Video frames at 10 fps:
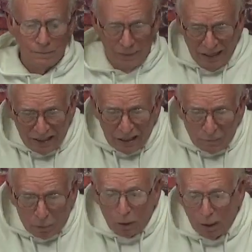This is
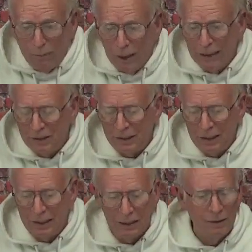pretty much
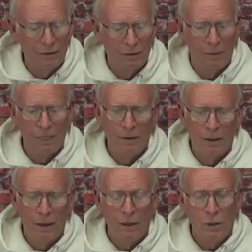it.
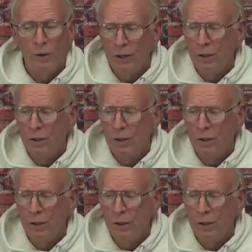You can